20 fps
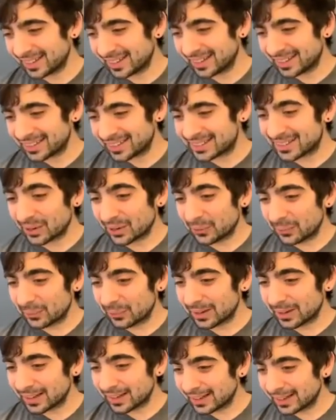So
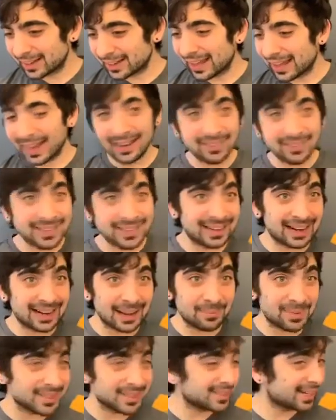Hayley, did I
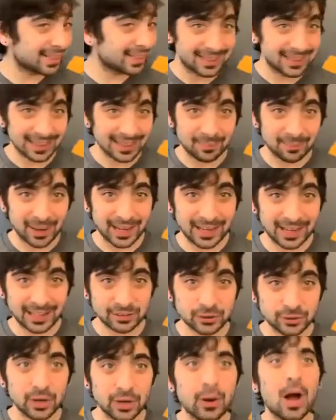miss anything in my
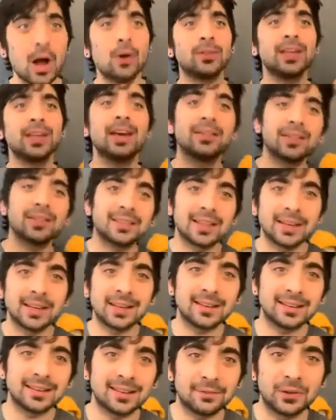intro? Oh, the other thing
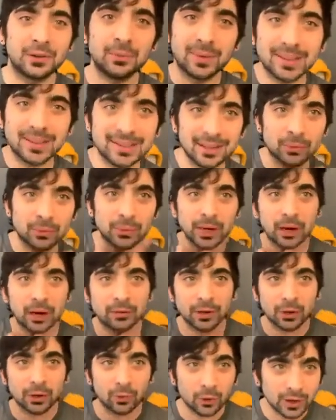is, if you missed it, we are
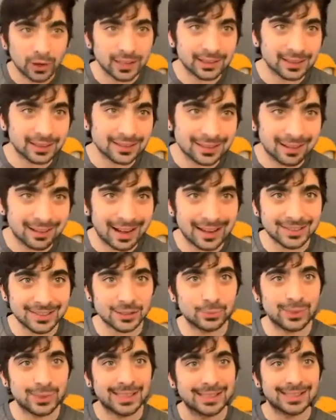recording this class so
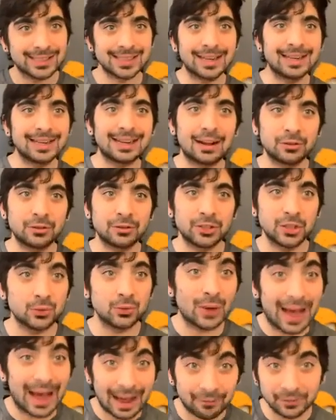we can send it out to you
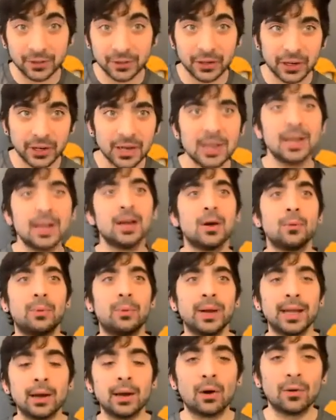after.
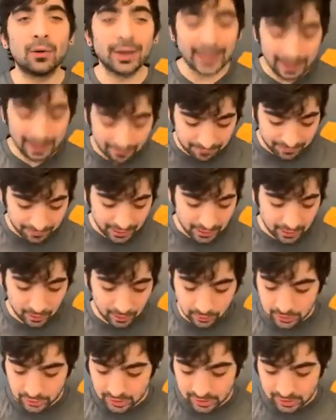We only have videos